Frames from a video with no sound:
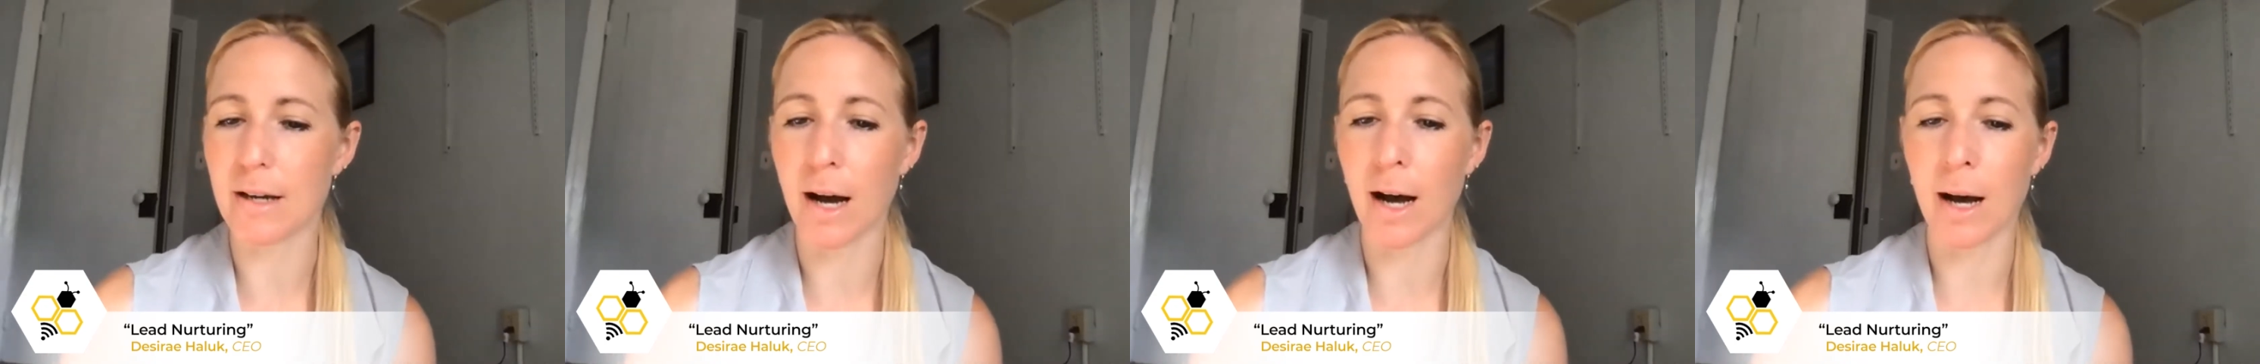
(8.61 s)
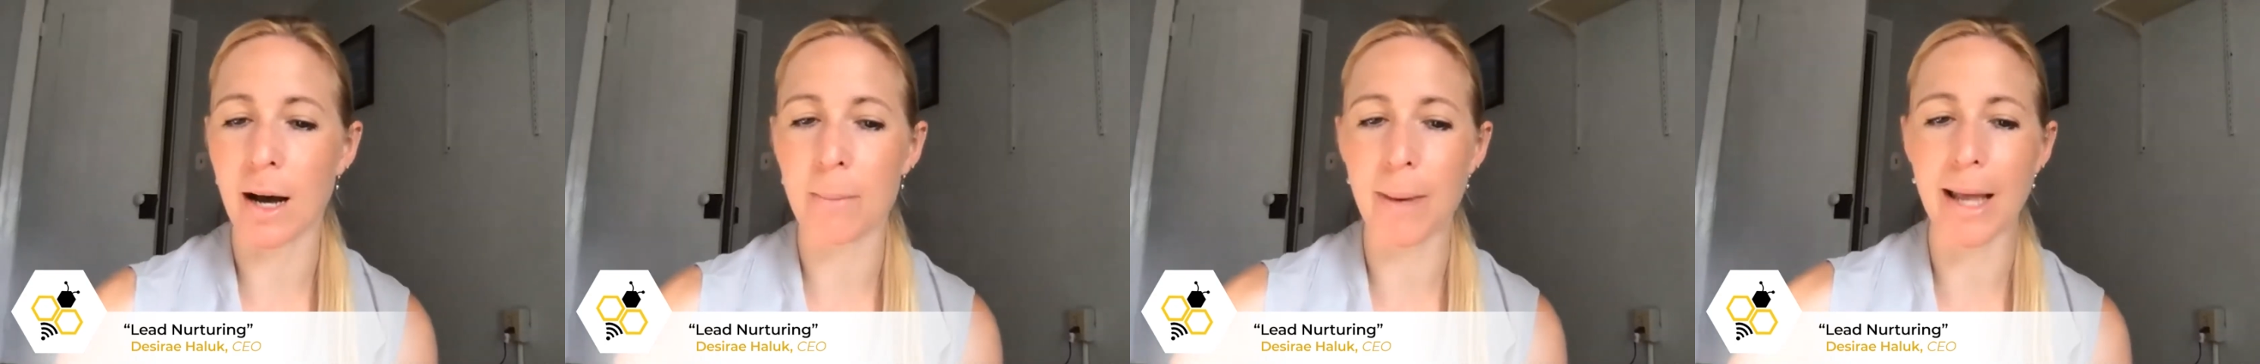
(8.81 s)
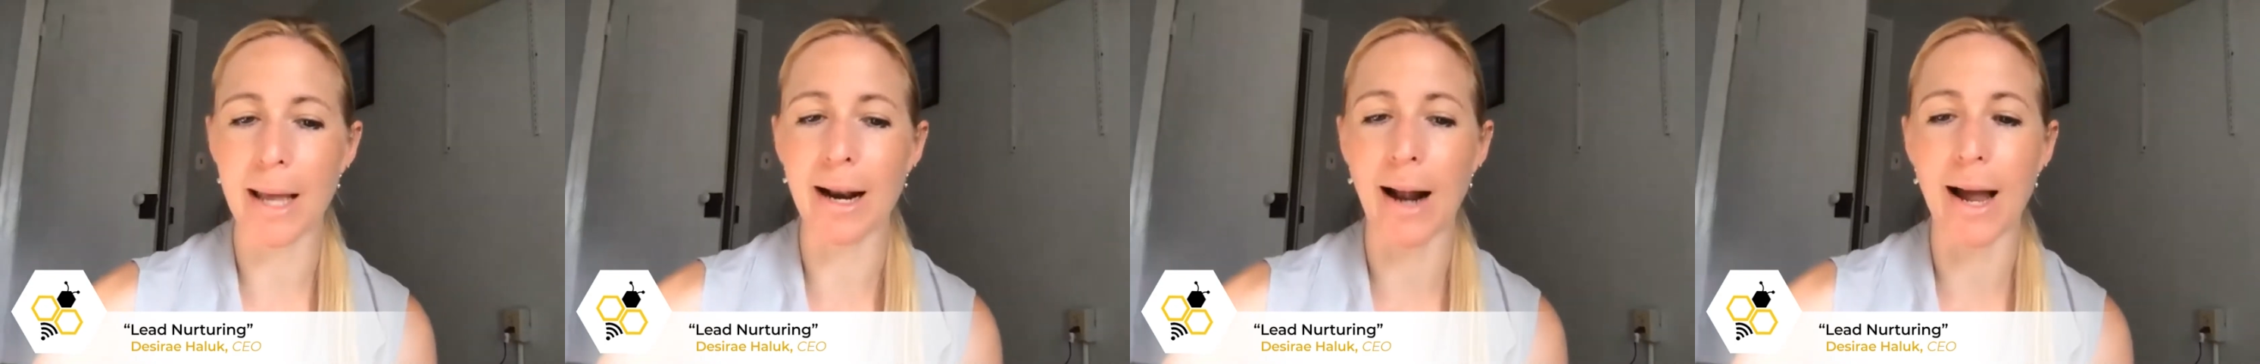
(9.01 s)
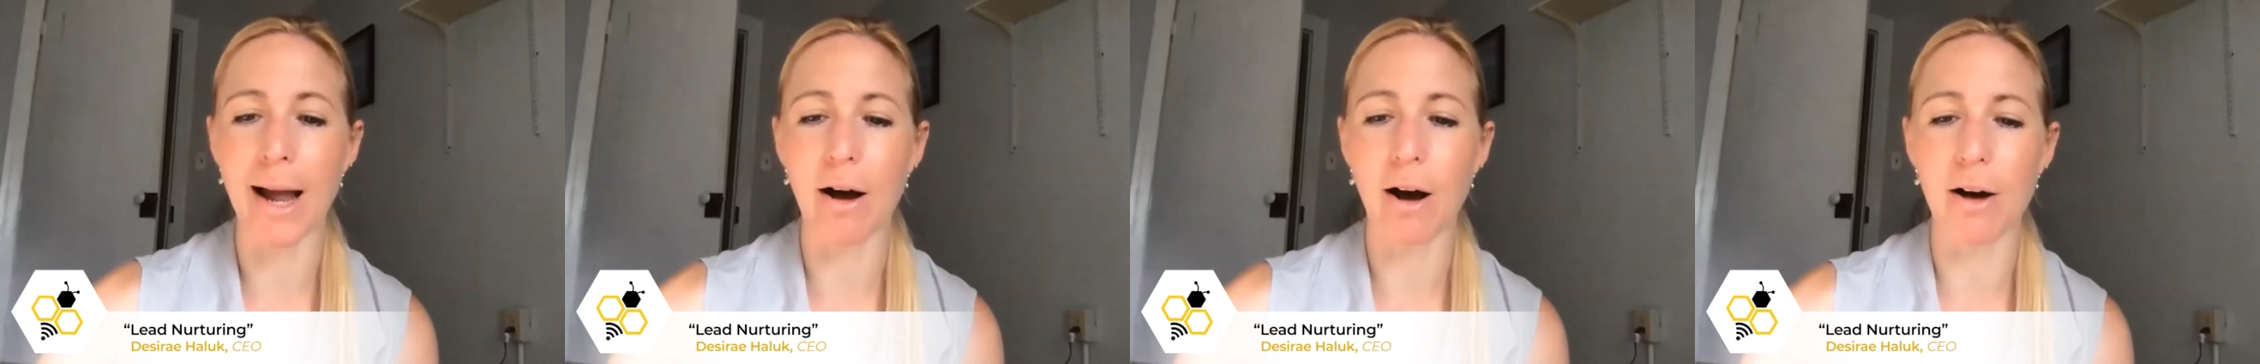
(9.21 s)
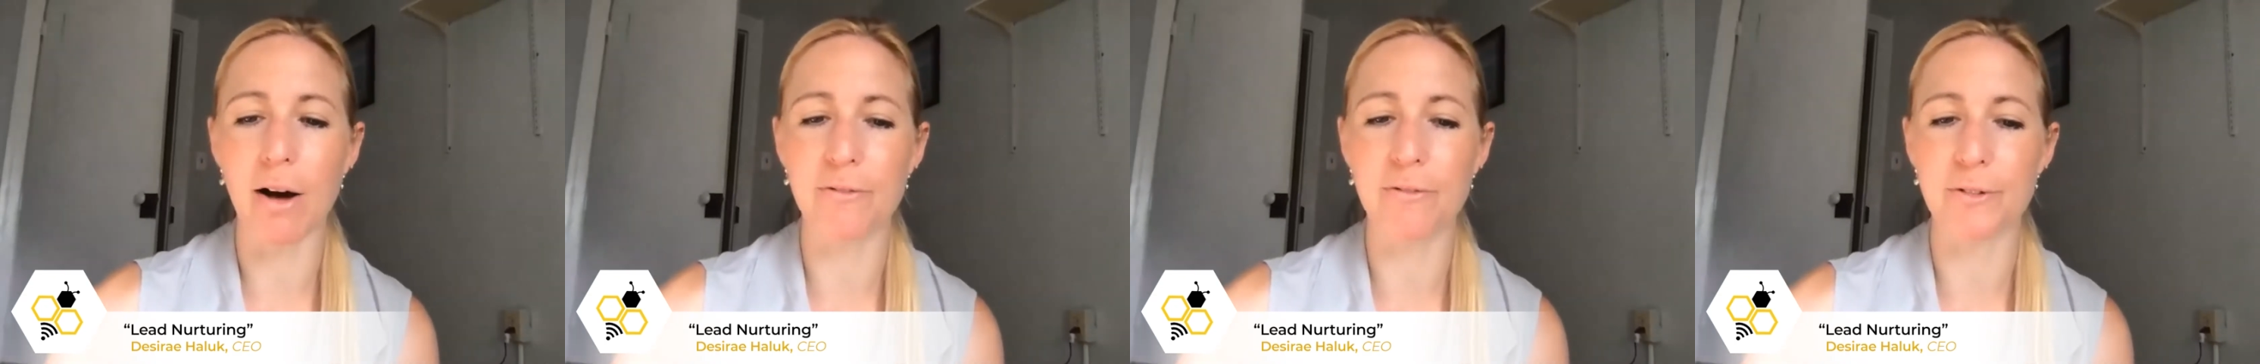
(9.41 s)
and I
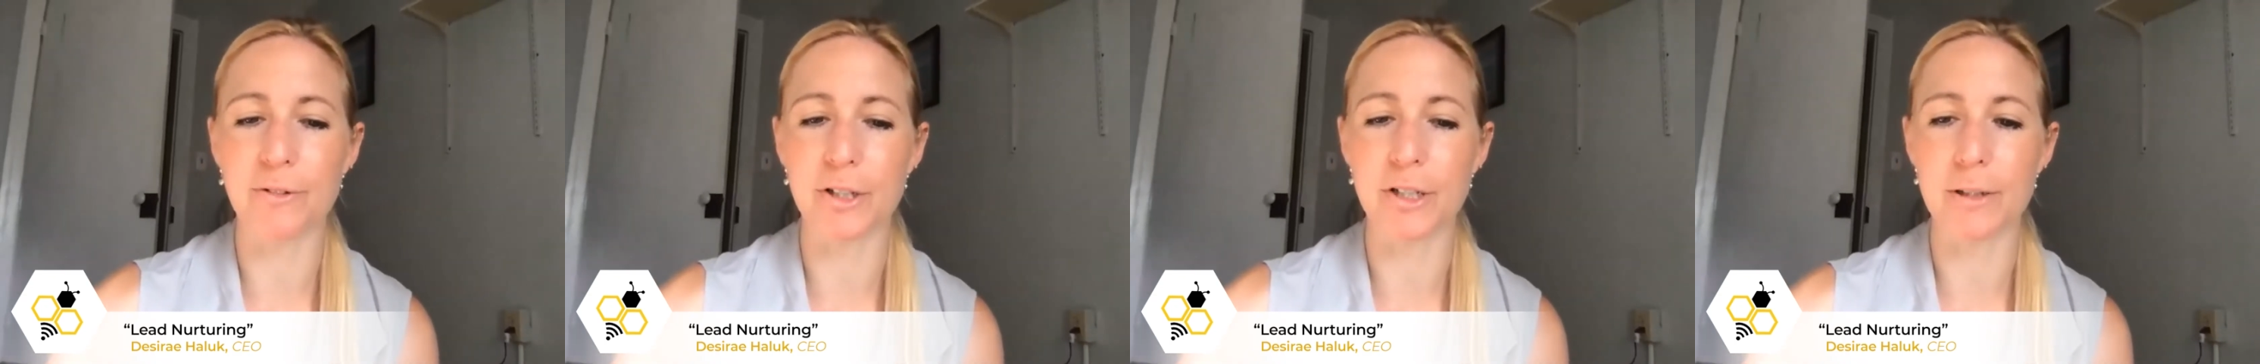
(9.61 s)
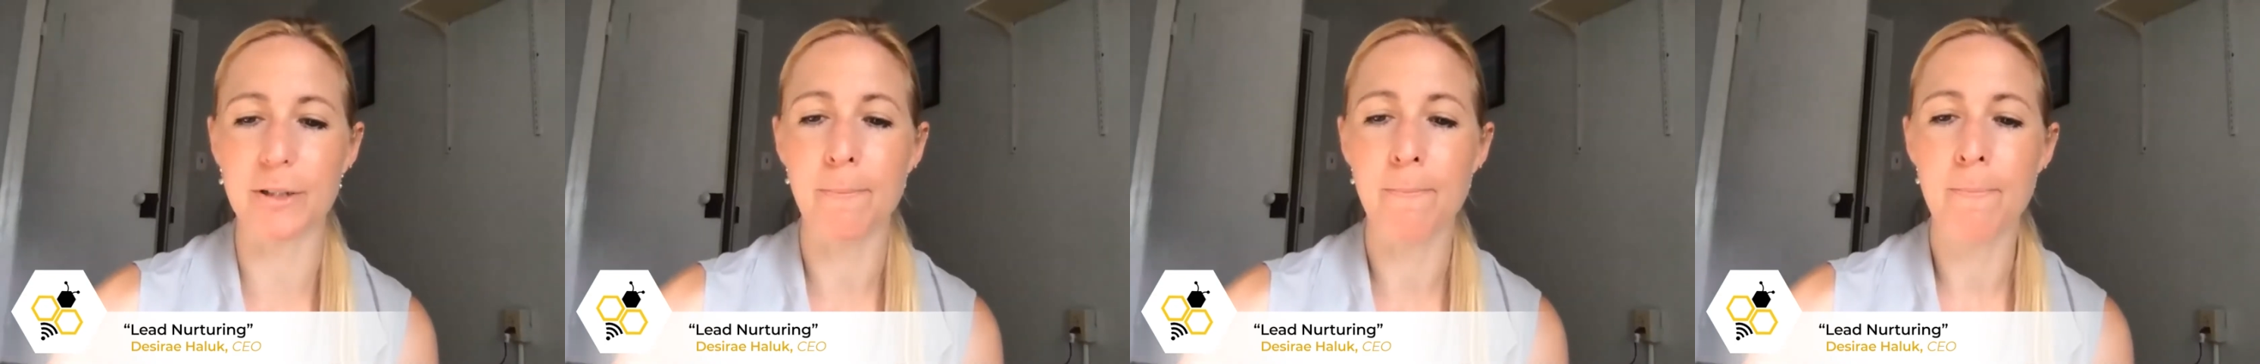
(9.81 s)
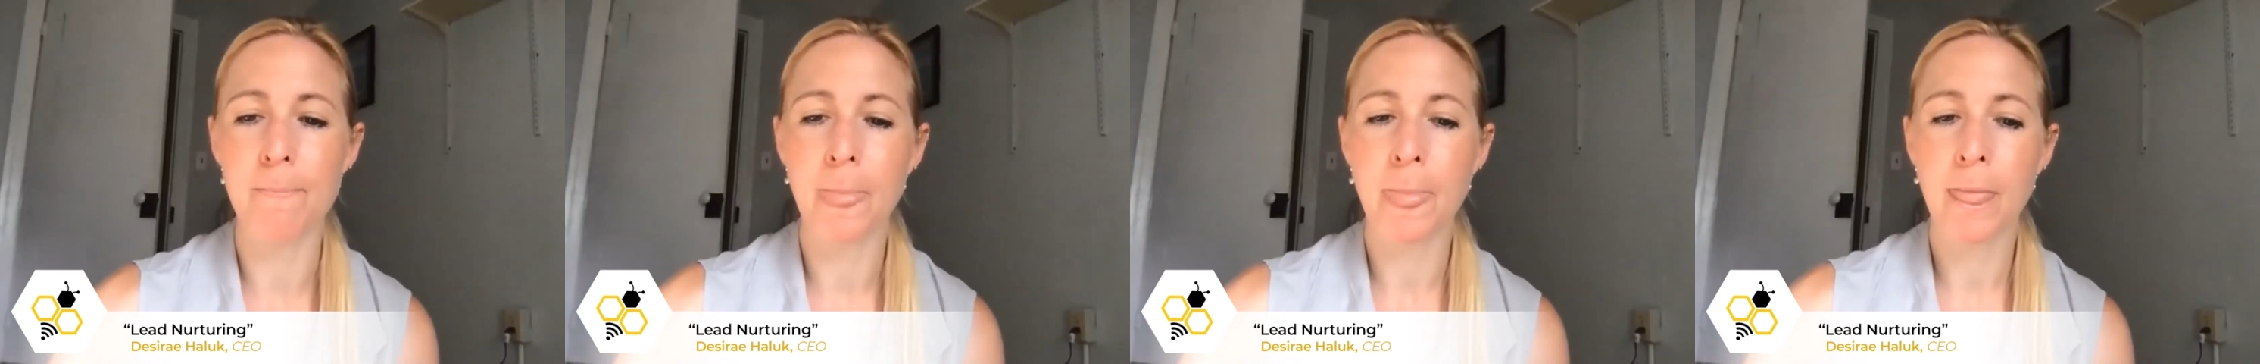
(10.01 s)
offer